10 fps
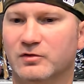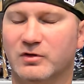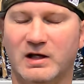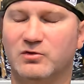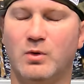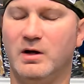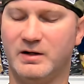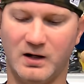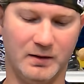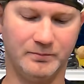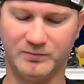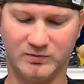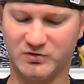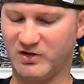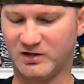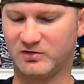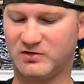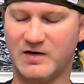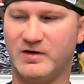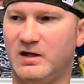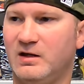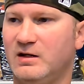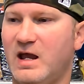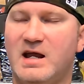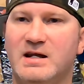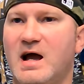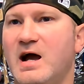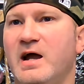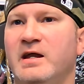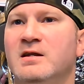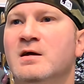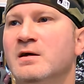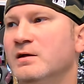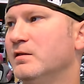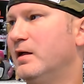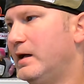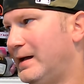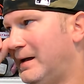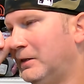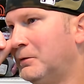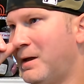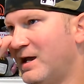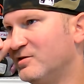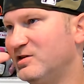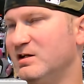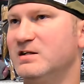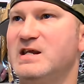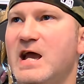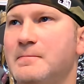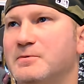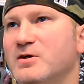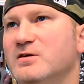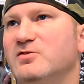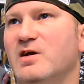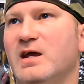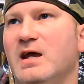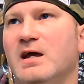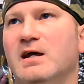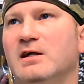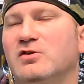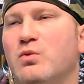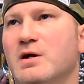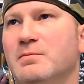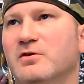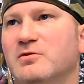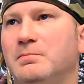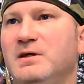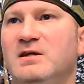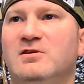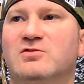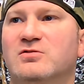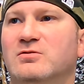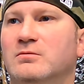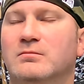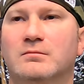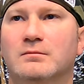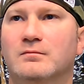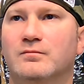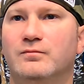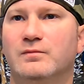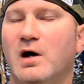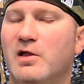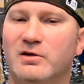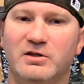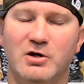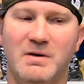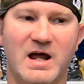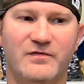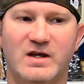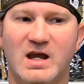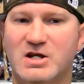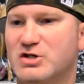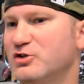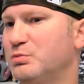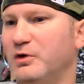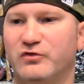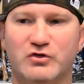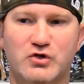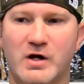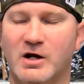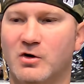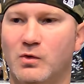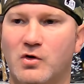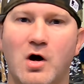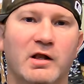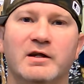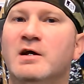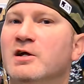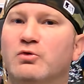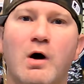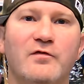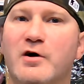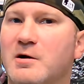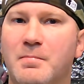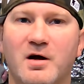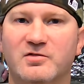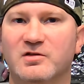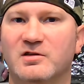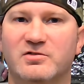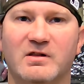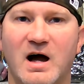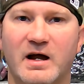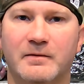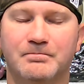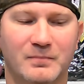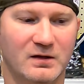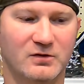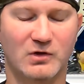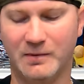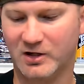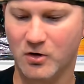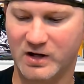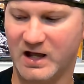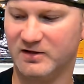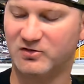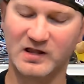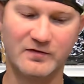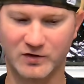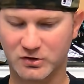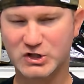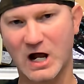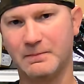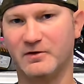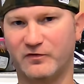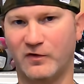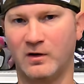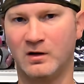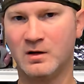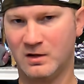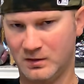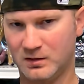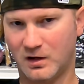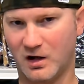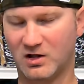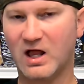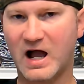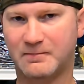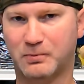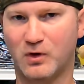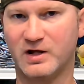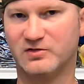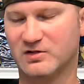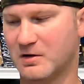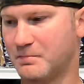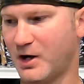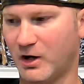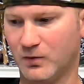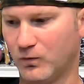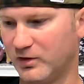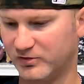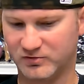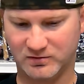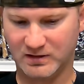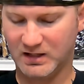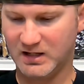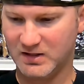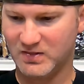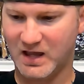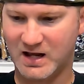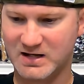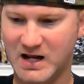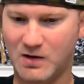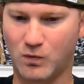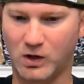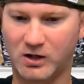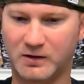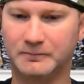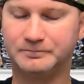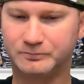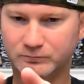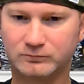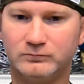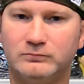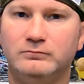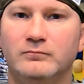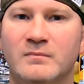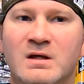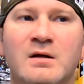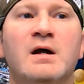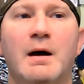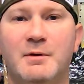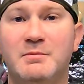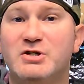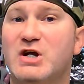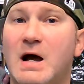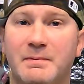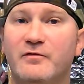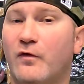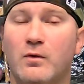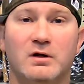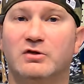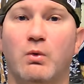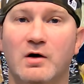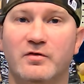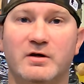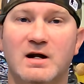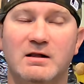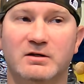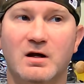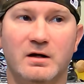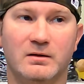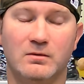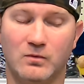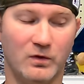So that's what uh, six, seven, eight, nine. Then the magazine adapters, I had 20 bucks a piece other little modifications plus the trigger. We'll call it 1200 bucks in this Glock. So I'm like, okay, instead of, you know, shopping for a Glock price and comparing what's in that network, I'm going to be shopping for a $1,200 gun.